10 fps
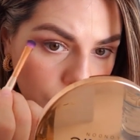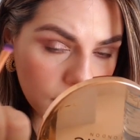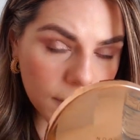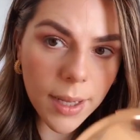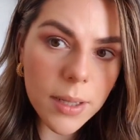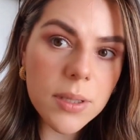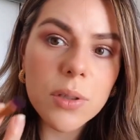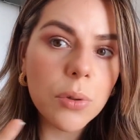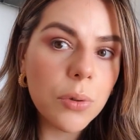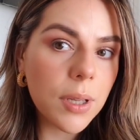intense,
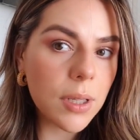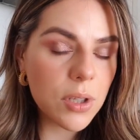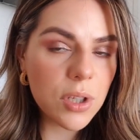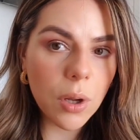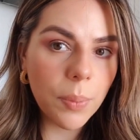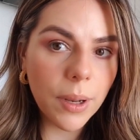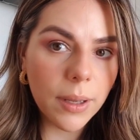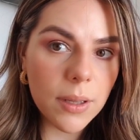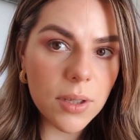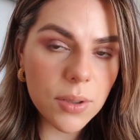so you can stop like
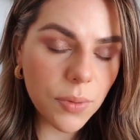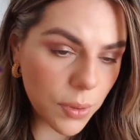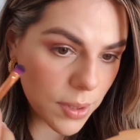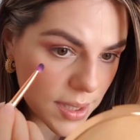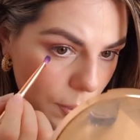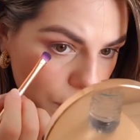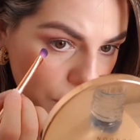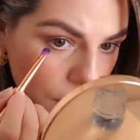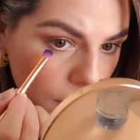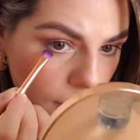this. For example,
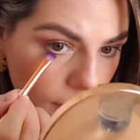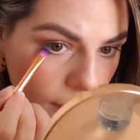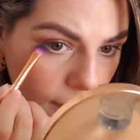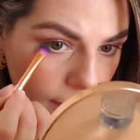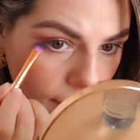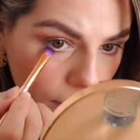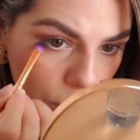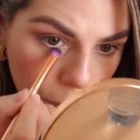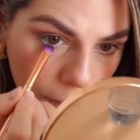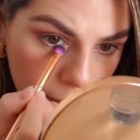I like to
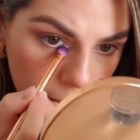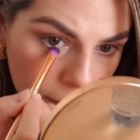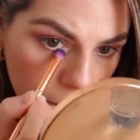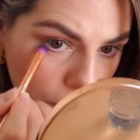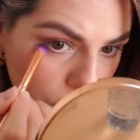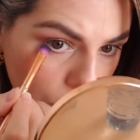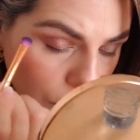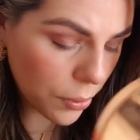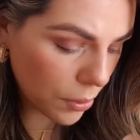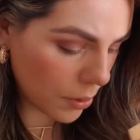pack a little bit more.